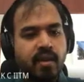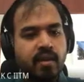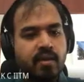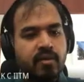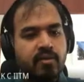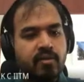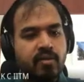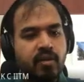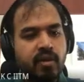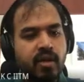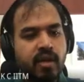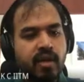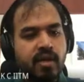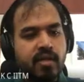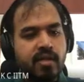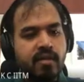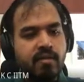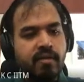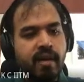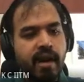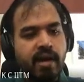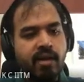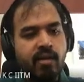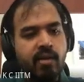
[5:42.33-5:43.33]
So here is
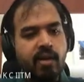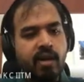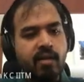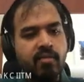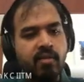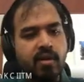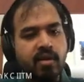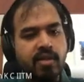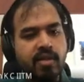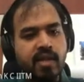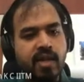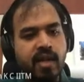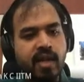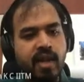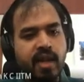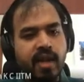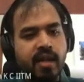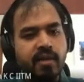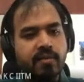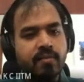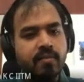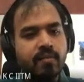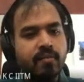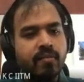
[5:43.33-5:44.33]
the factorial function
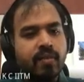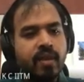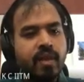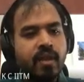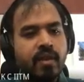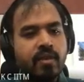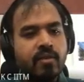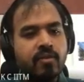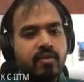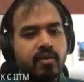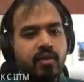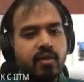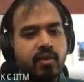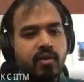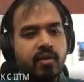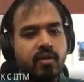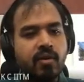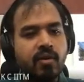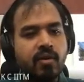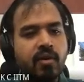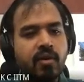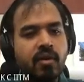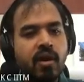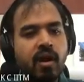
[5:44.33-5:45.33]
again.
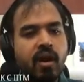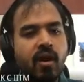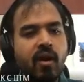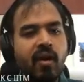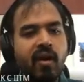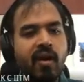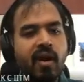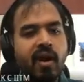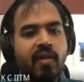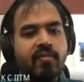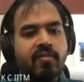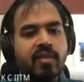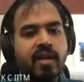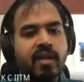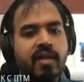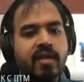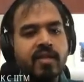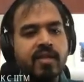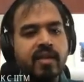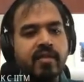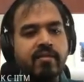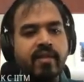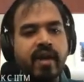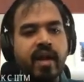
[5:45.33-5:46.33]
So all I've done
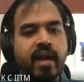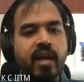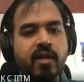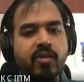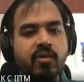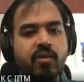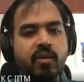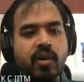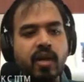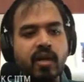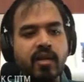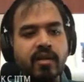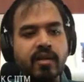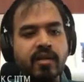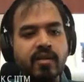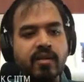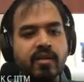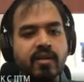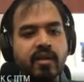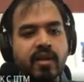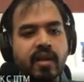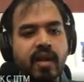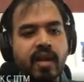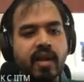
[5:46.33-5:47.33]
is I've added total here,
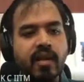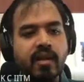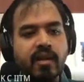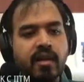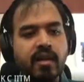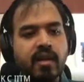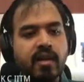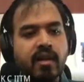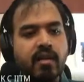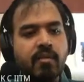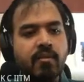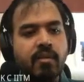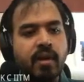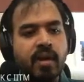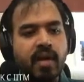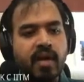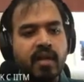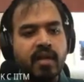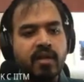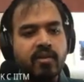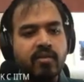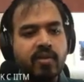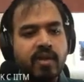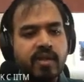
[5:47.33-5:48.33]
right? But
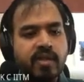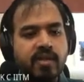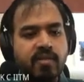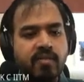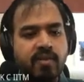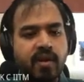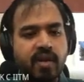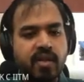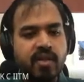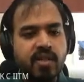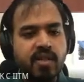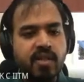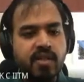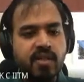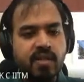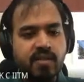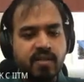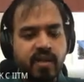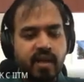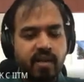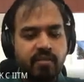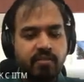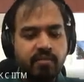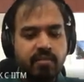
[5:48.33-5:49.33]
otherwise the function is the
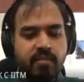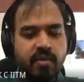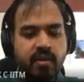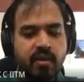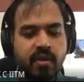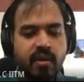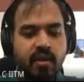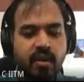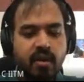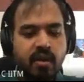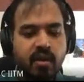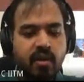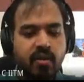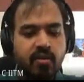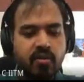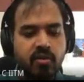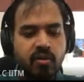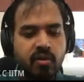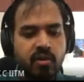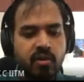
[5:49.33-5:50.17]
same. So